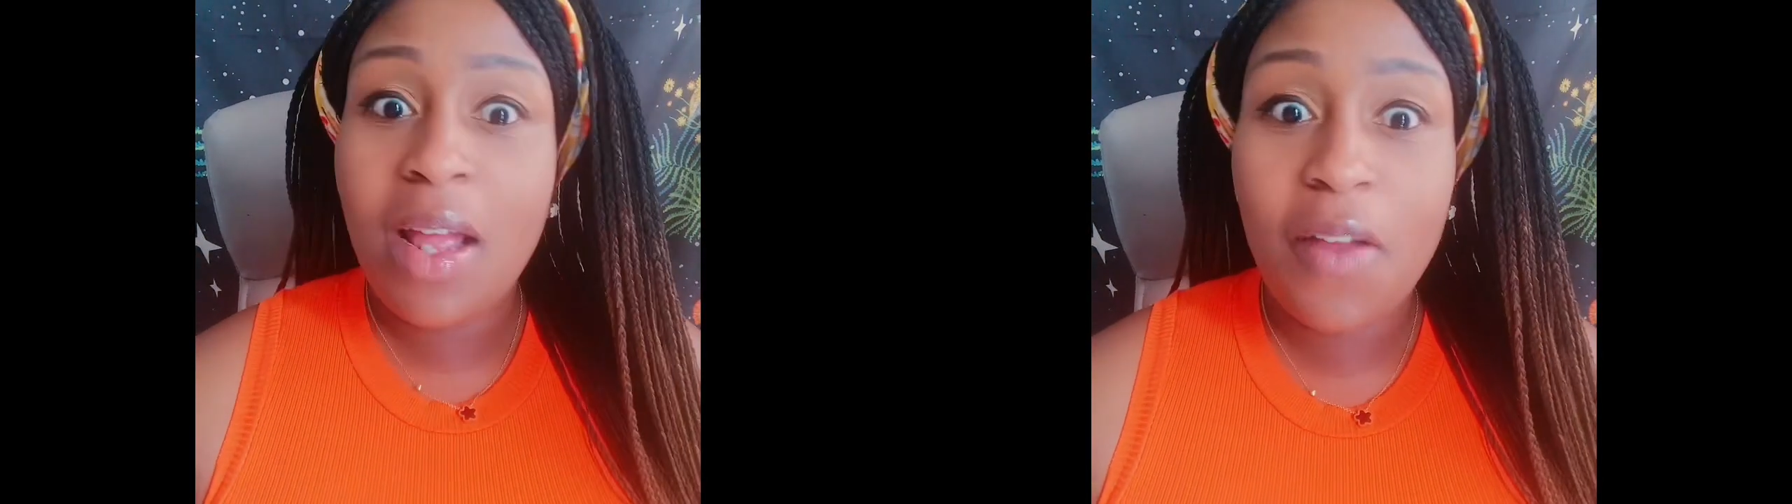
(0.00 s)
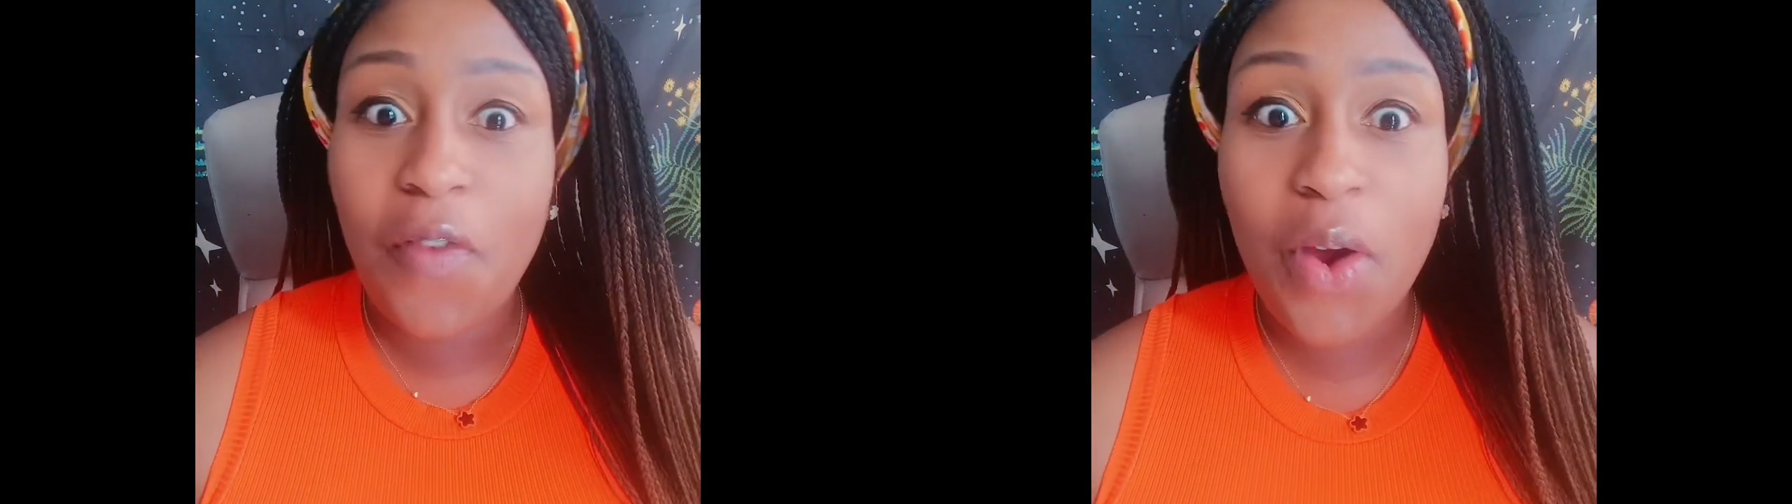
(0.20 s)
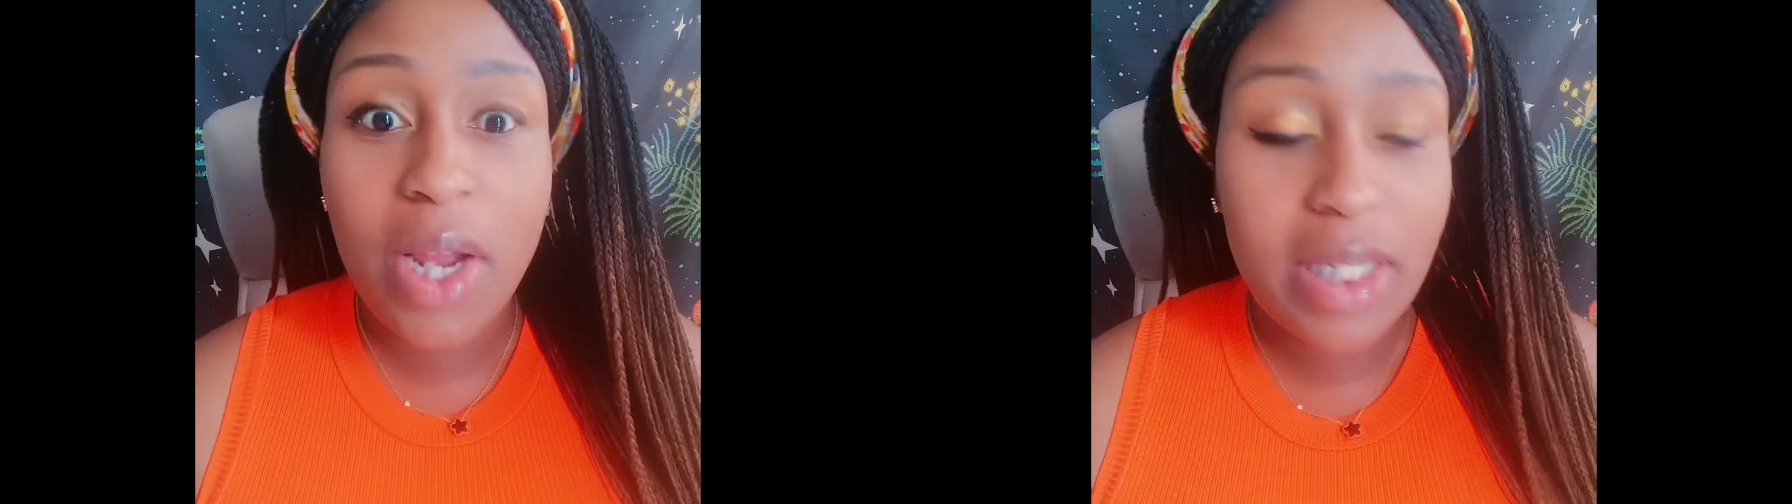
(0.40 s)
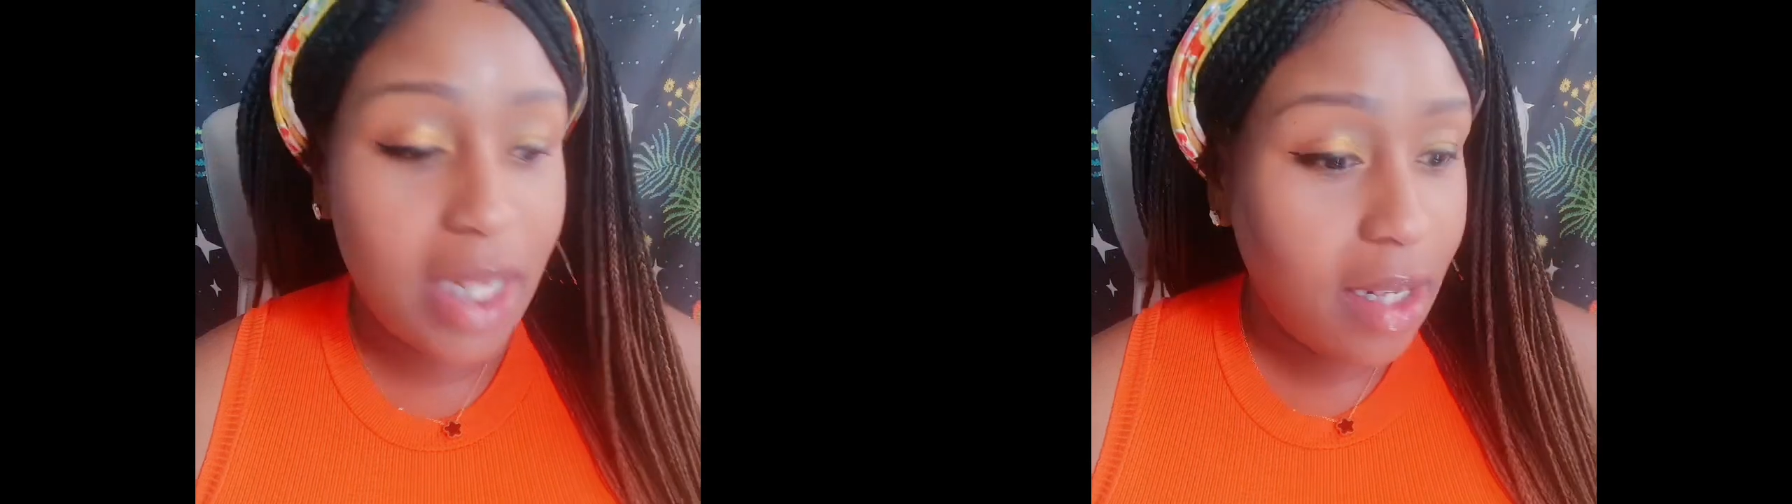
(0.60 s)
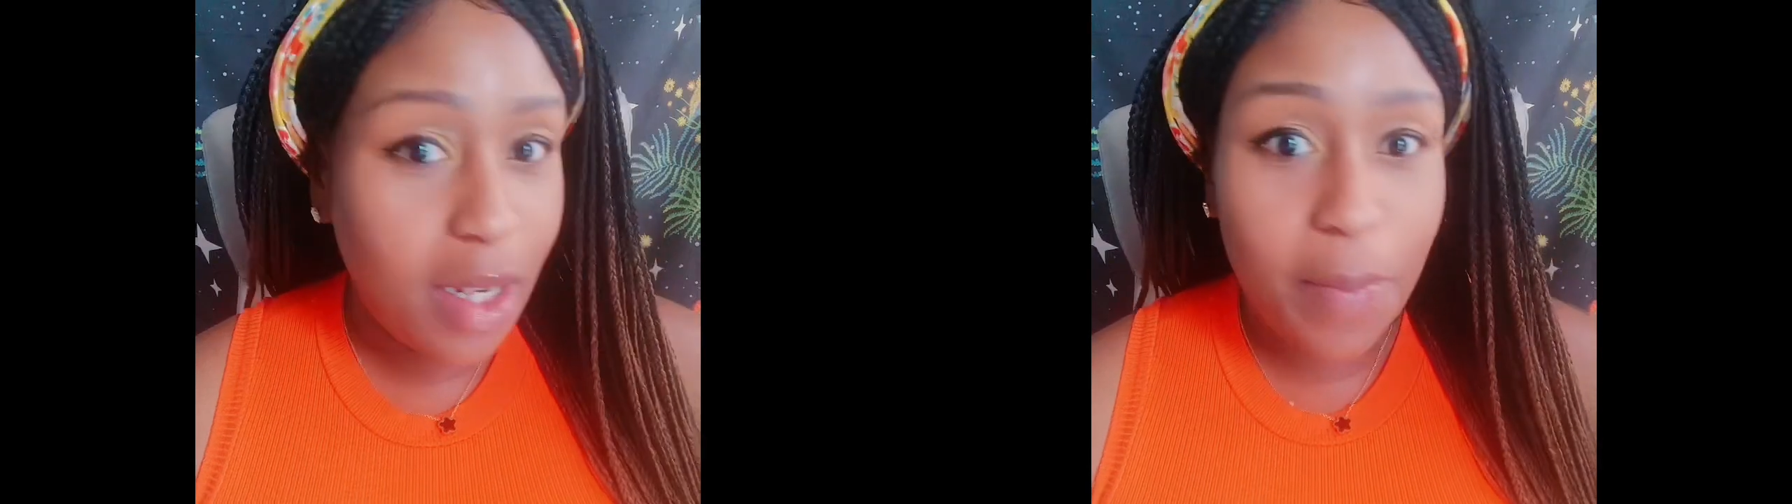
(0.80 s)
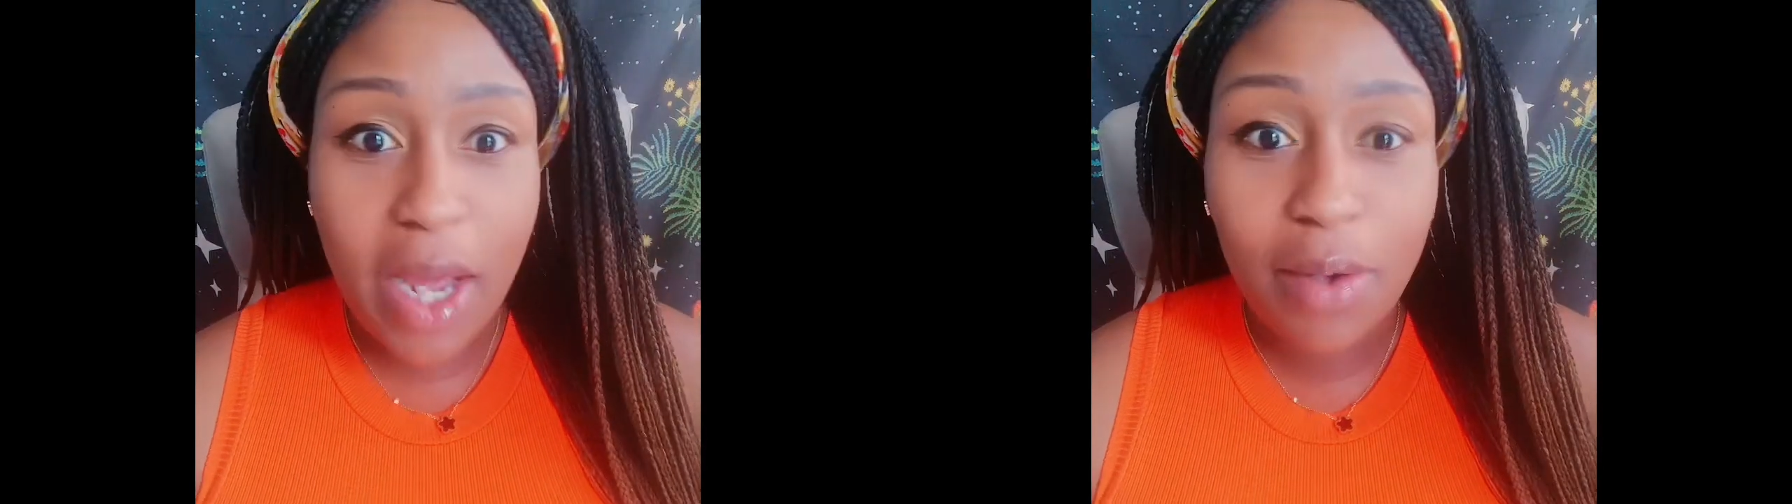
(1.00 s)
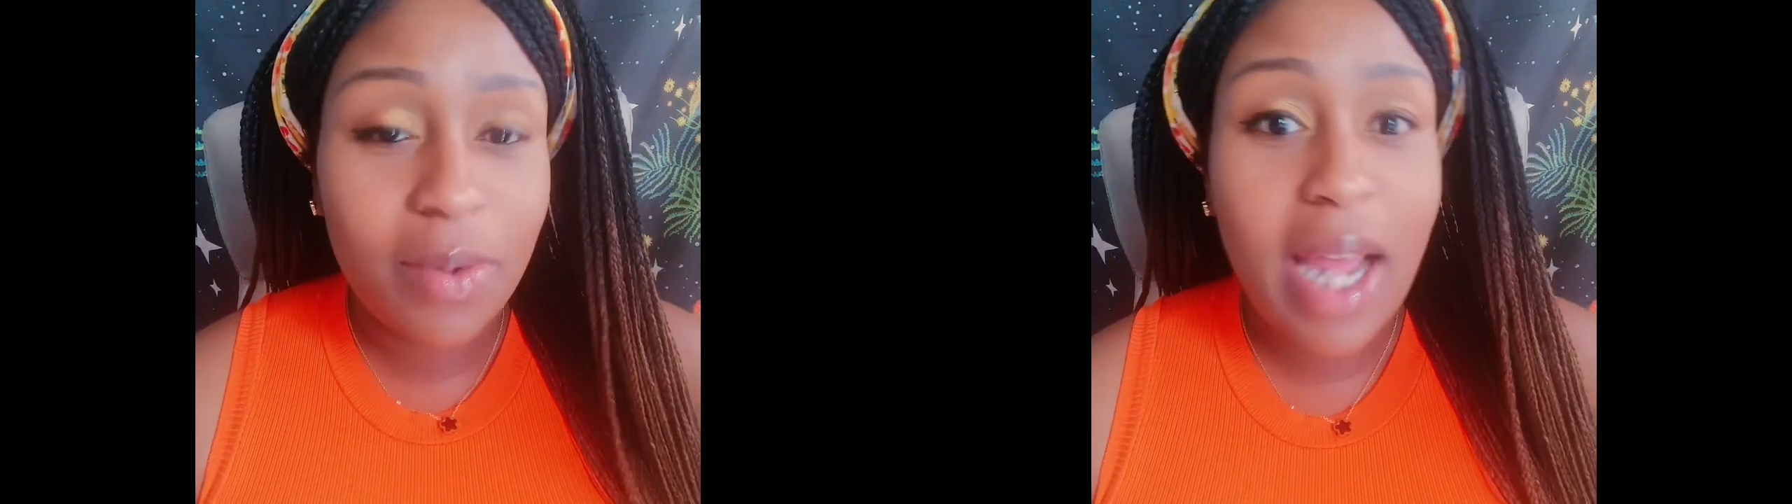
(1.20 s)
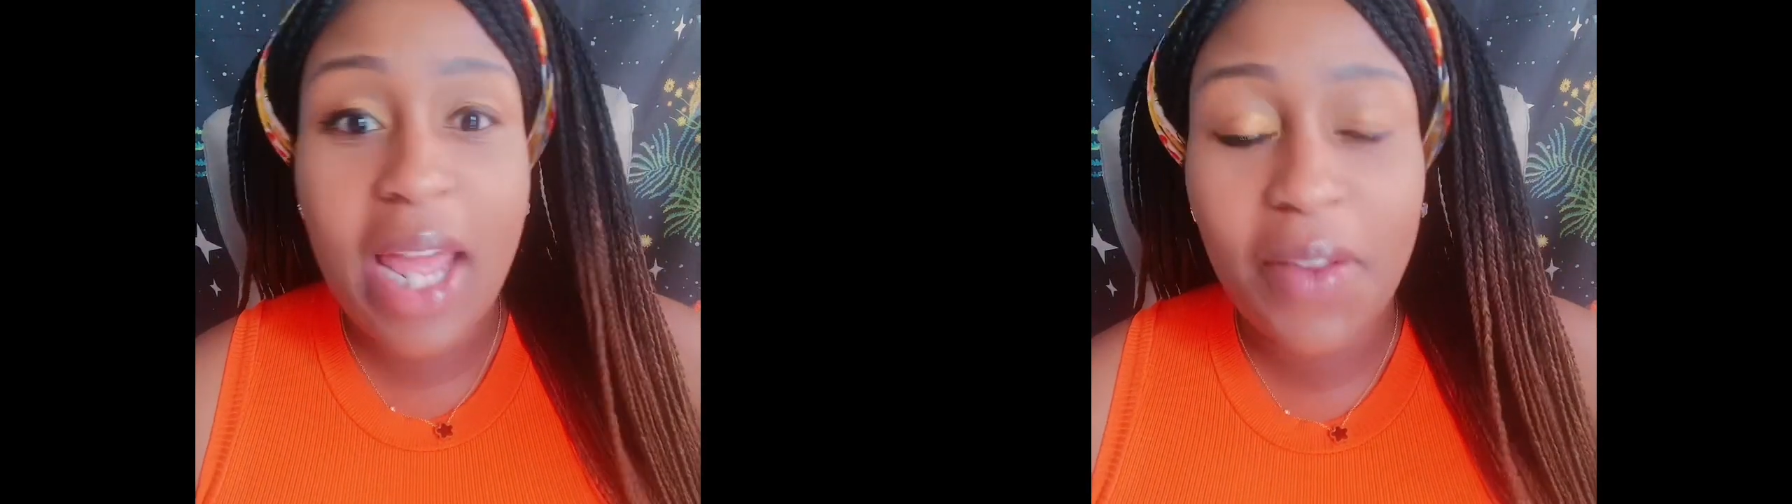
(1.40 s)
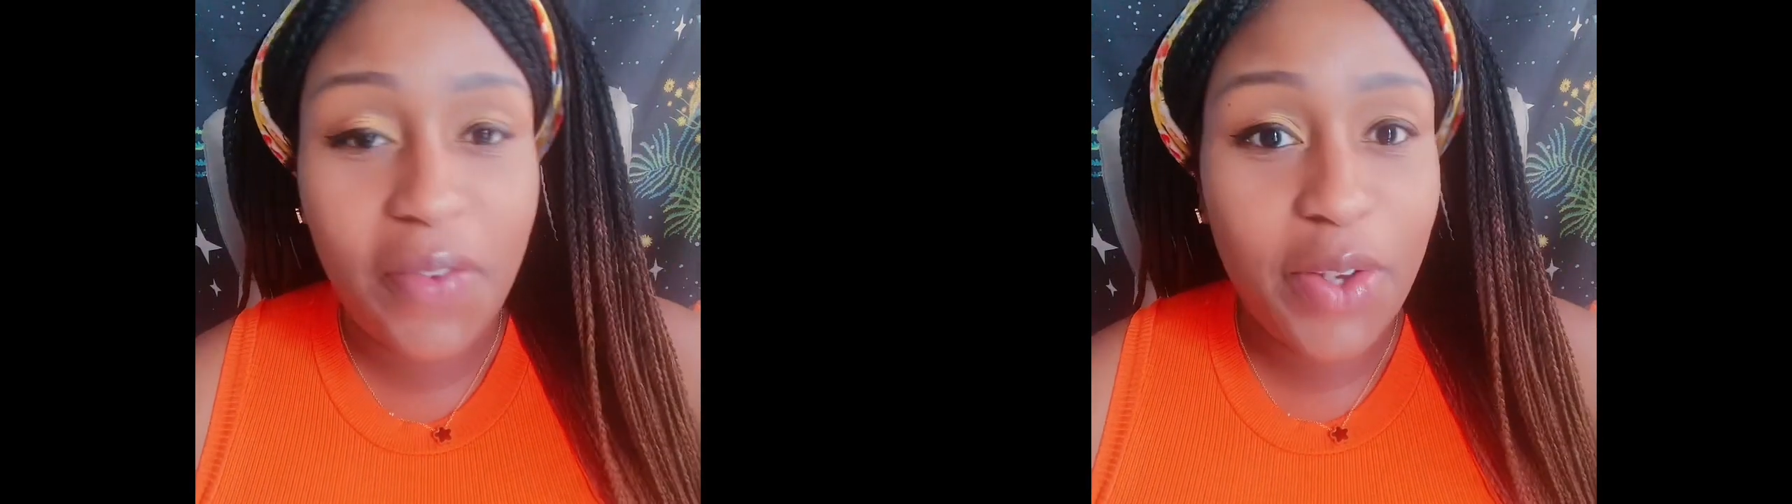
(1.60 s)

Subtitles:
fairy tale about life